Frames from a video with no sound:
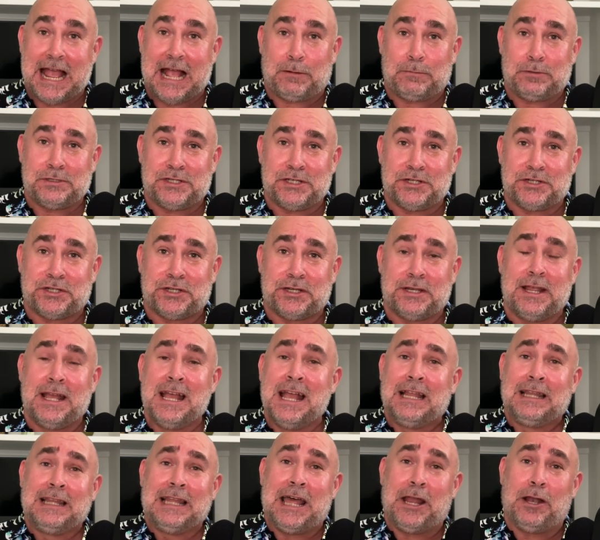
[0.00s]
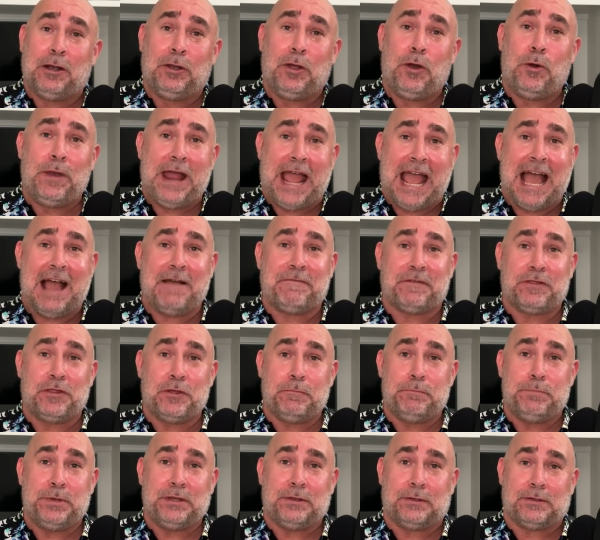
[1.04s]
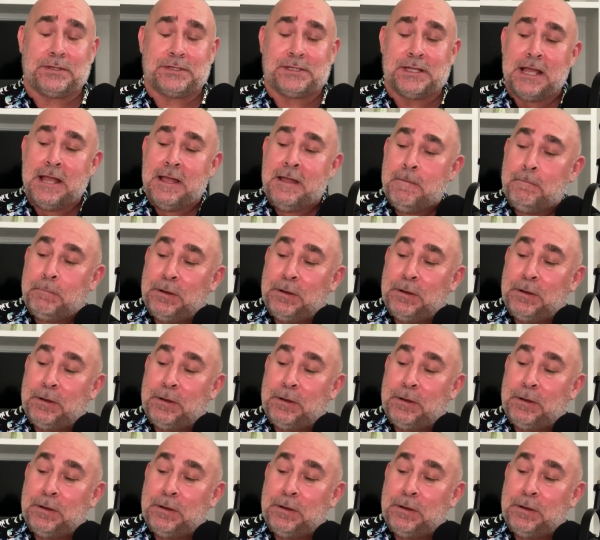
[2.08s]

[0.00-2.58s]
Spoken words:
acquisition, let alone half of their bills.